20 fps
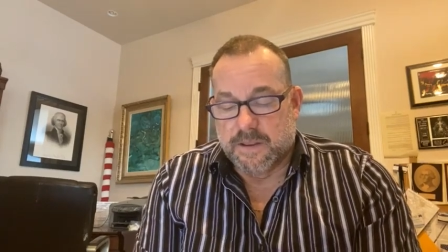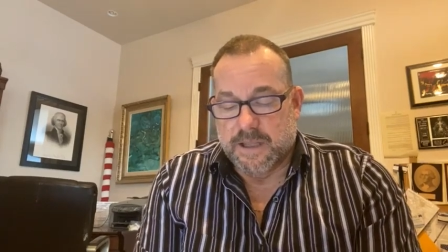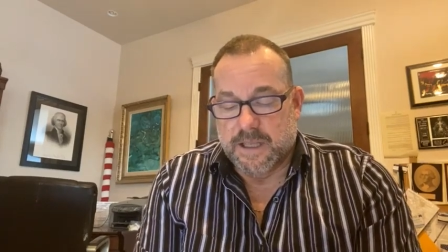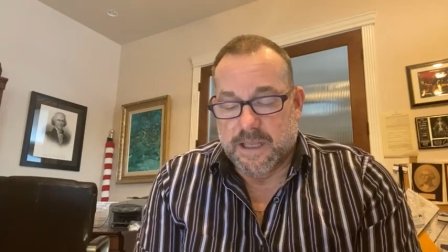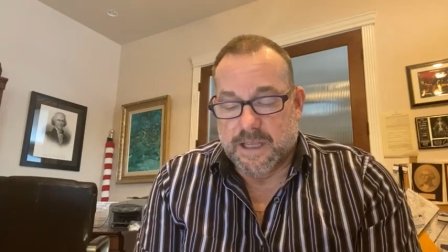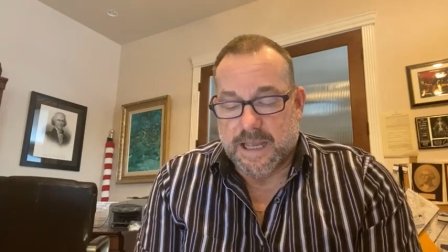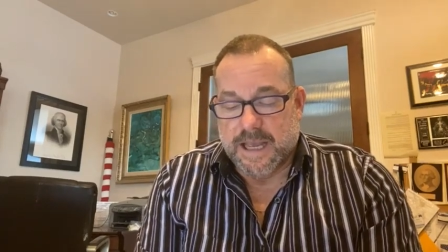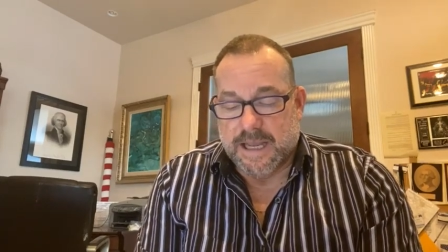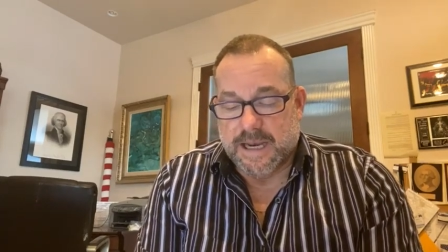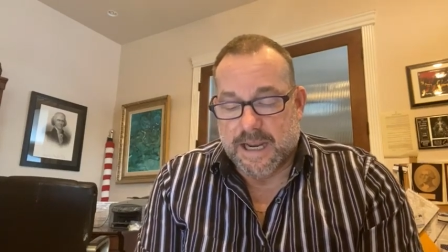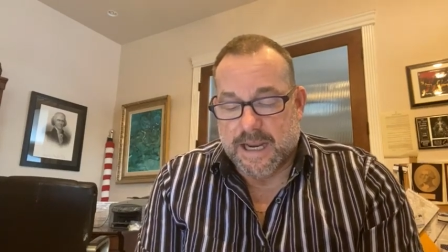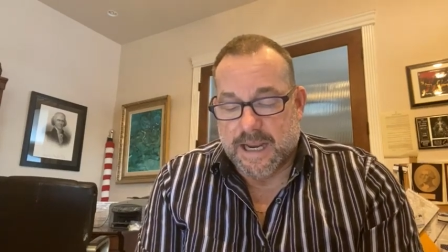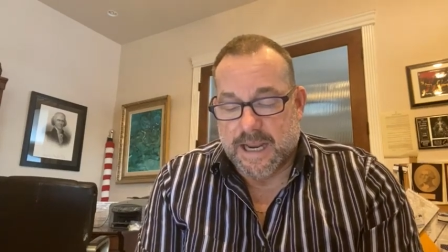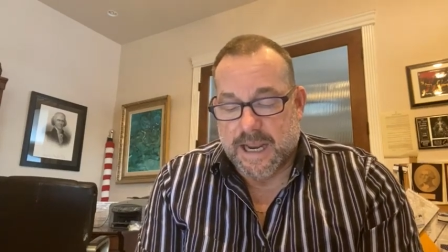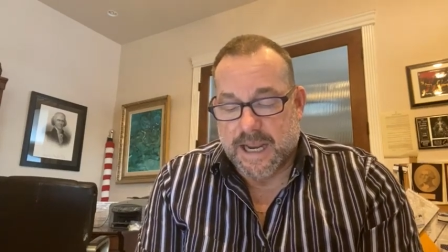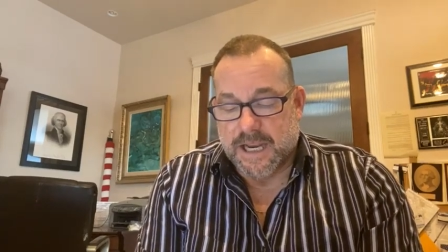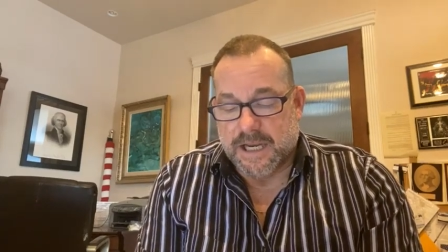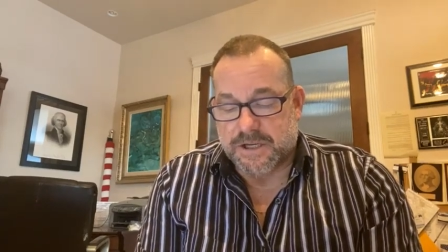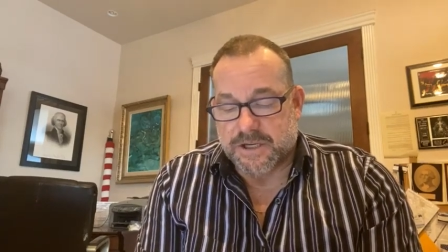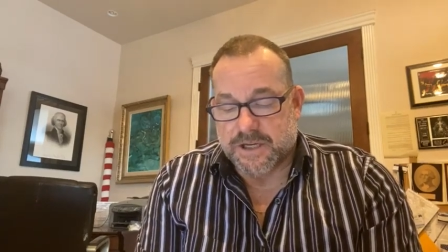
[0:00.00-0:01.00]
The
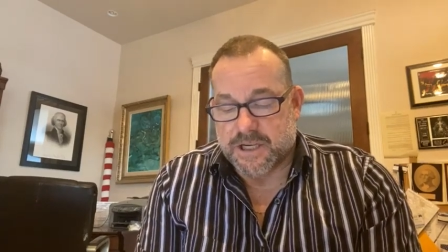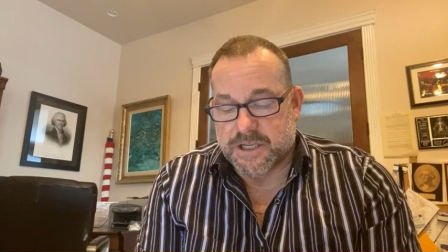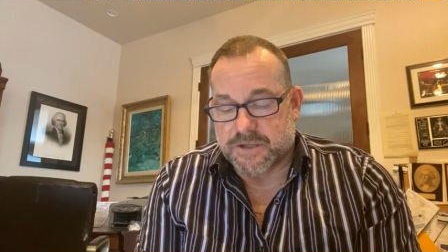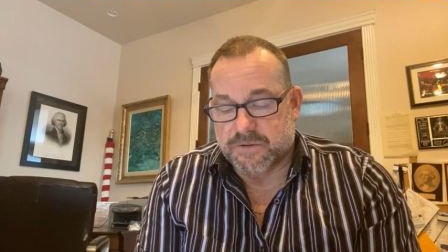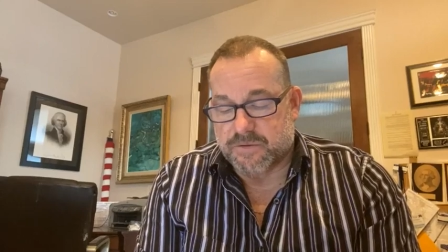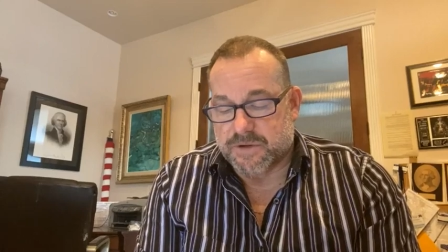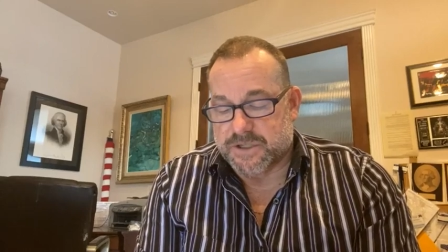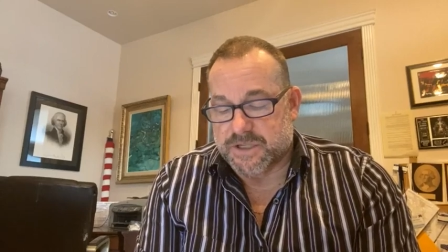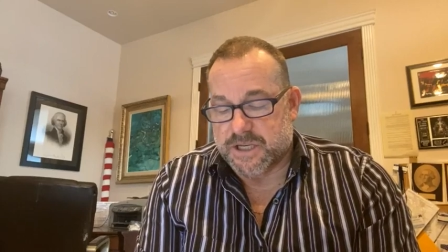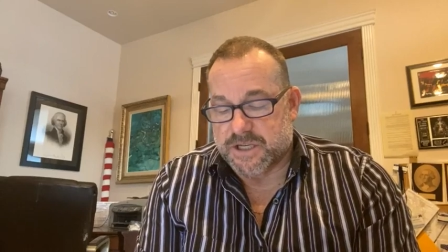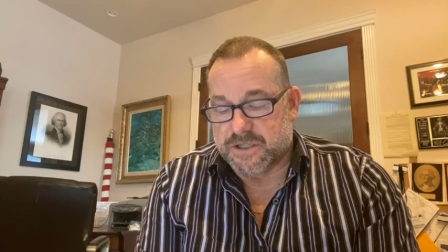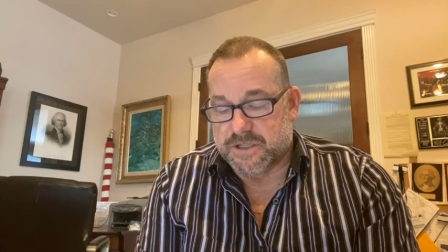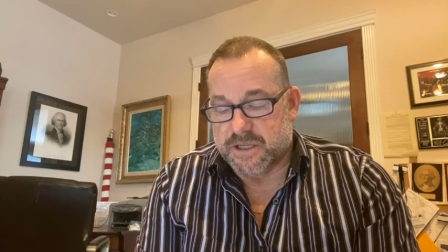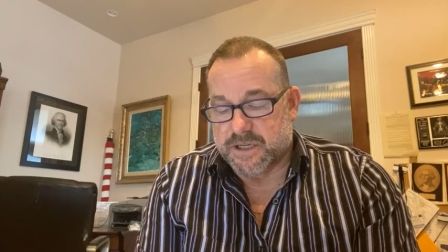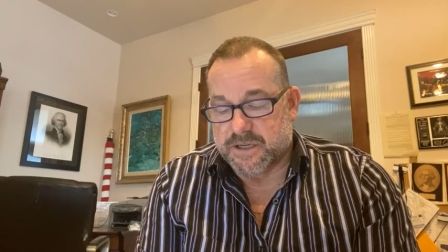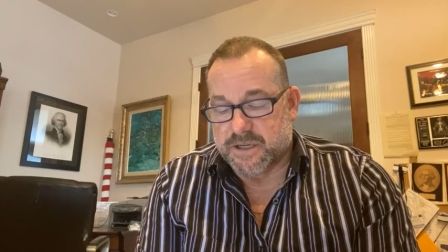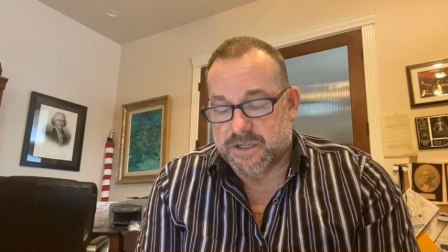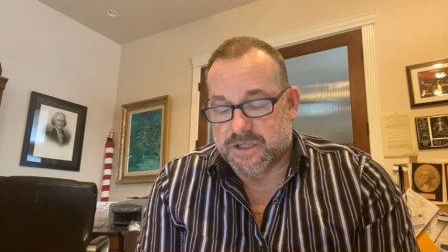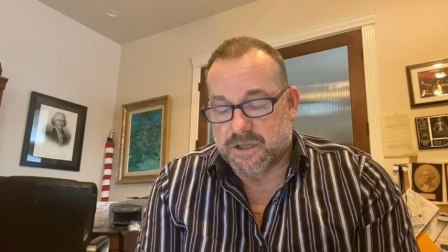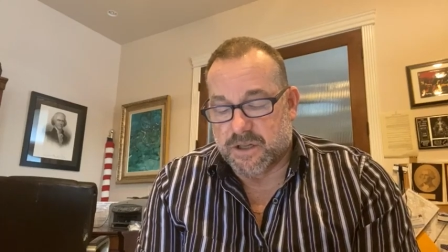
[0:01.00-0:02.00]
NIH has
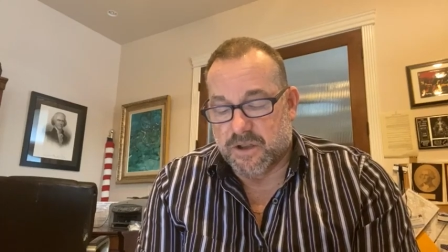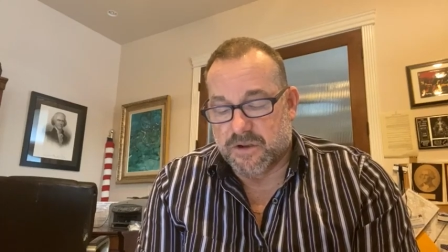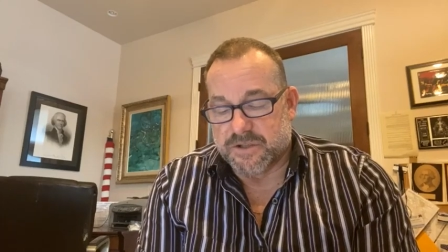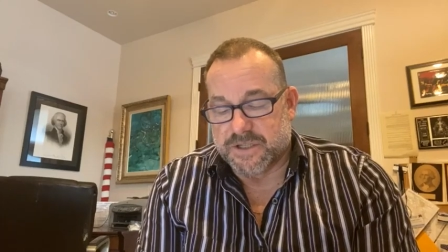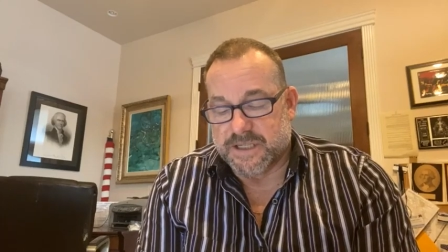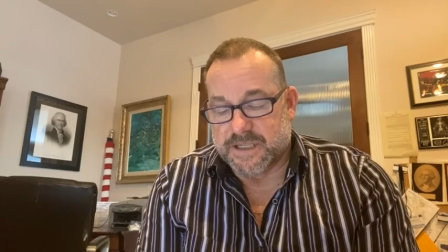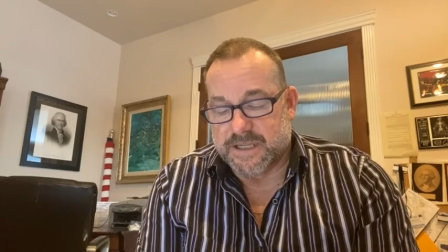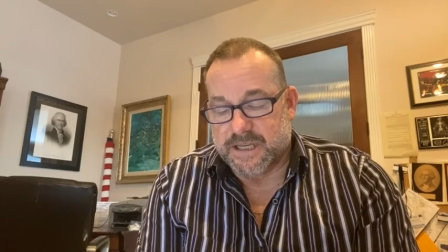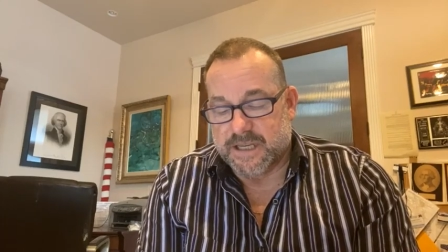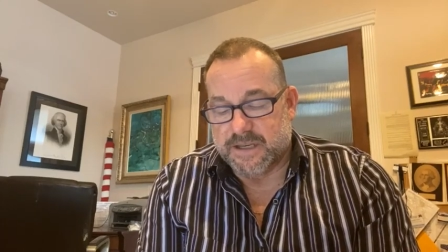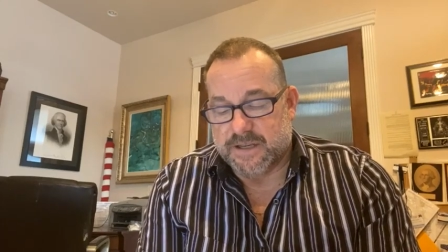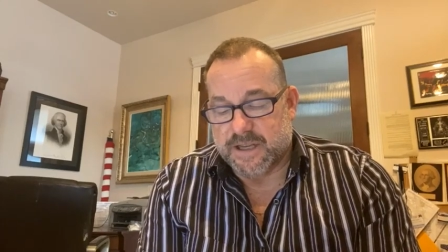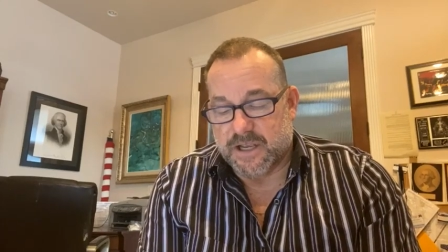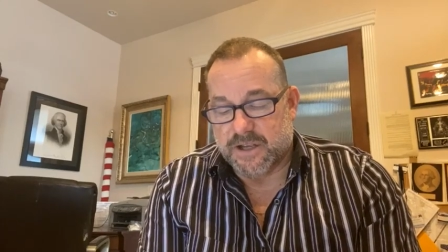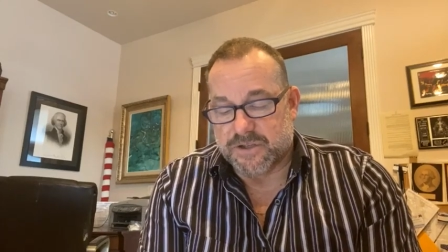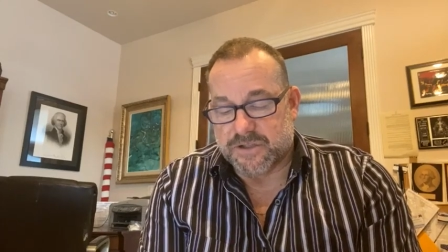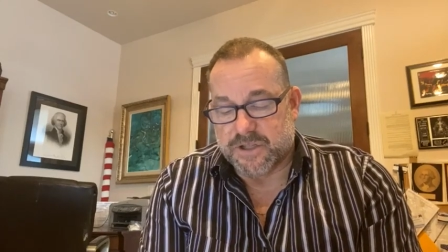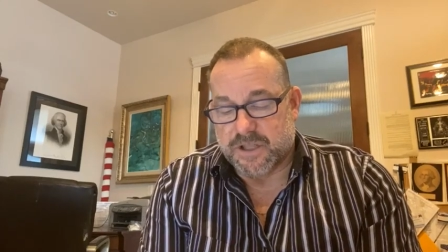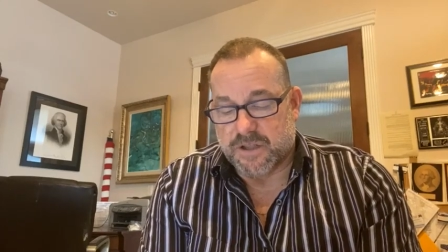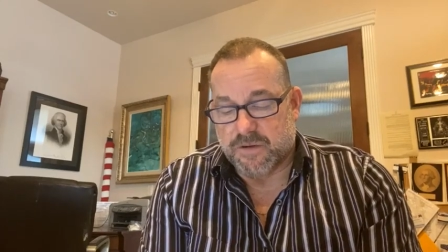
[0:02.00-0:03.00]
resisted disclosing
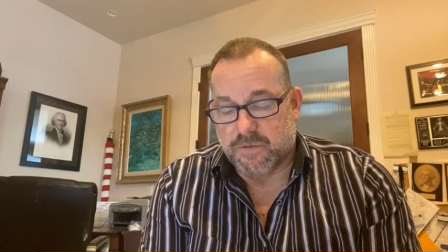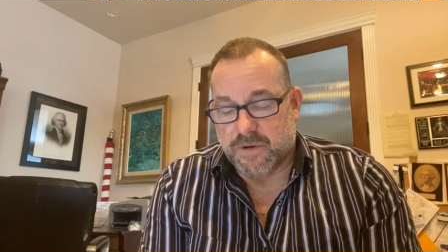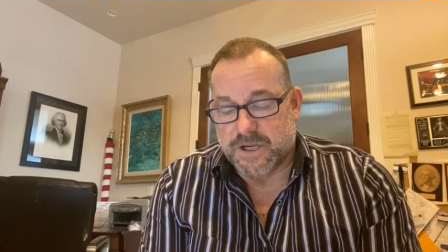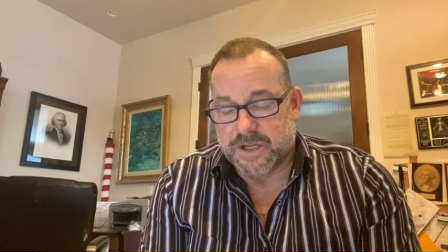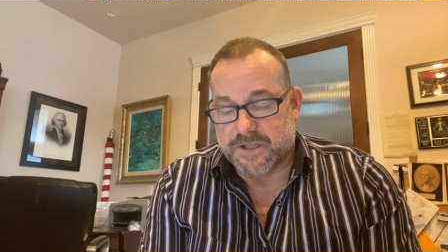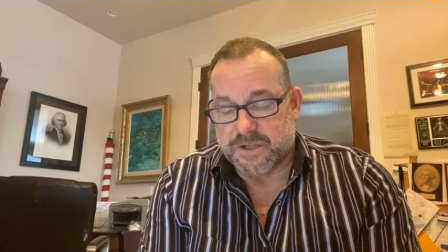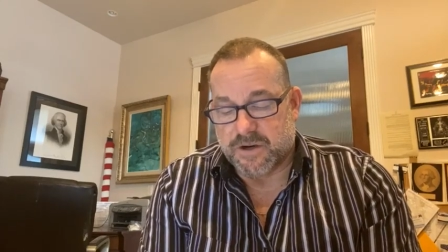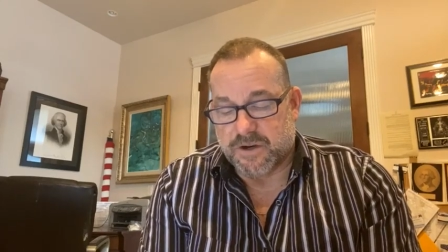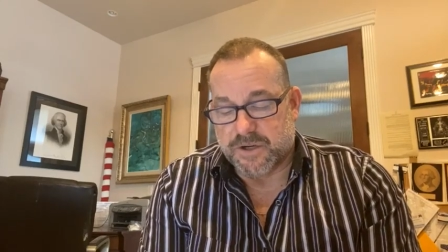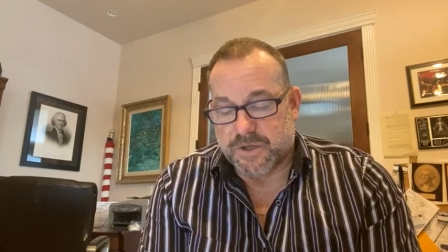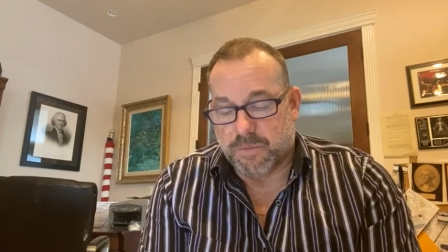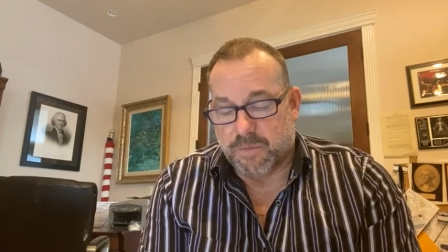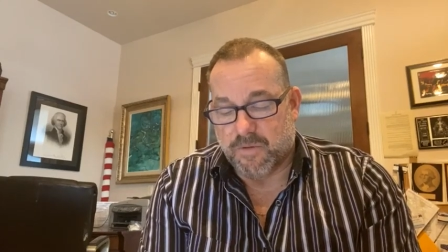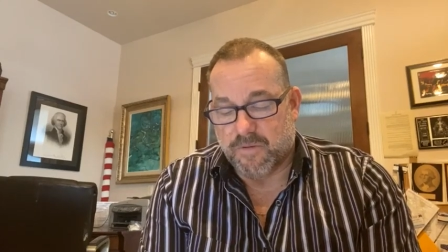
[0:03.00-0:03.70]
details to the research,